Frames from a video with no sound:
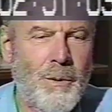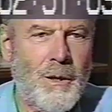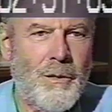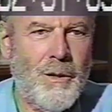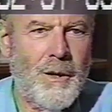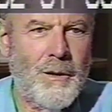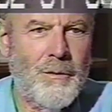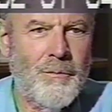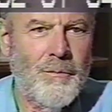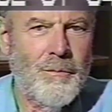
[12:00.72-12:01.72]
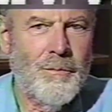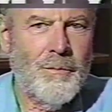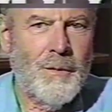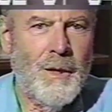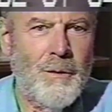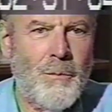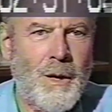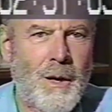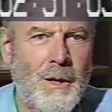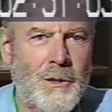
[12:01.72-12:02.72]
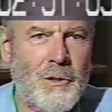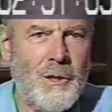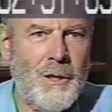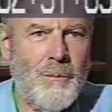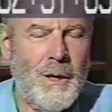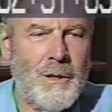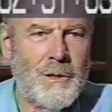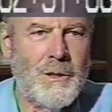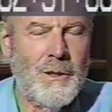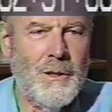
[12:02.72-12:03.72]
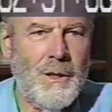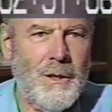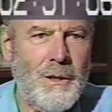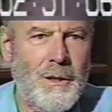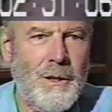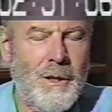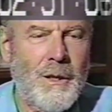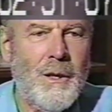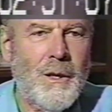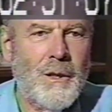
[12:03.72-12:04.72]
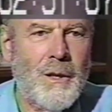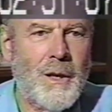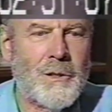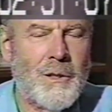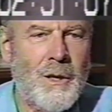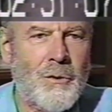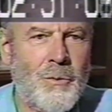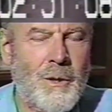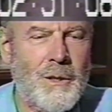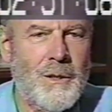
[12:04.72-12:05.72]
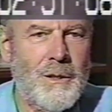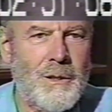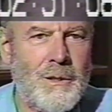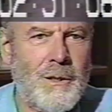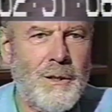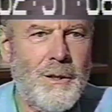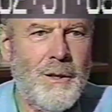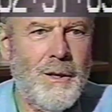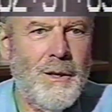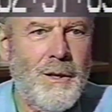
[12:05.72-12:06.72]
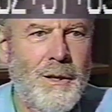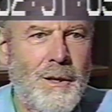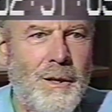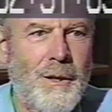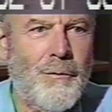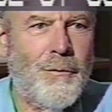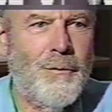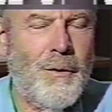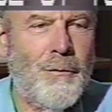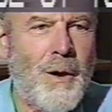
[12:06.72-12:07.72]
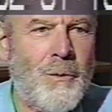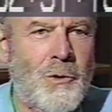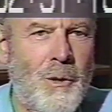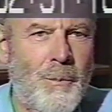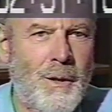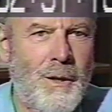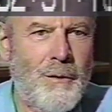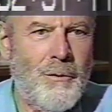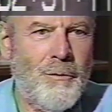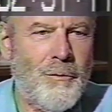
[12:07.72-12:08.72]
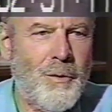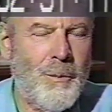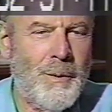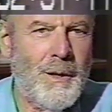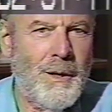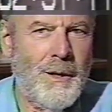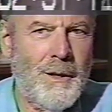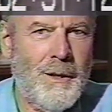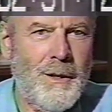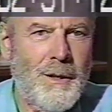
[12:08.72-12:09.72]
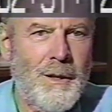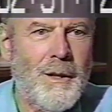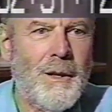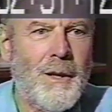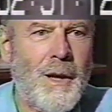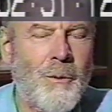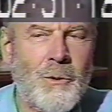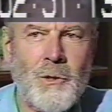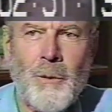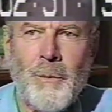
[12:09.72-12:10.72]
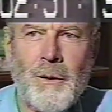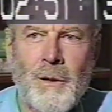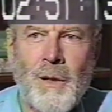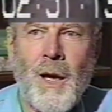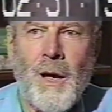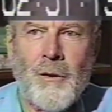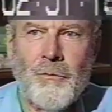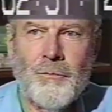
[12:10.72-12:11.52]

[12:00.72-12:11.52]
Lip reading: the big thing in biology and medicine in the next 10 or 20 years. And if I were jumping in from the beginning, I would jump into that.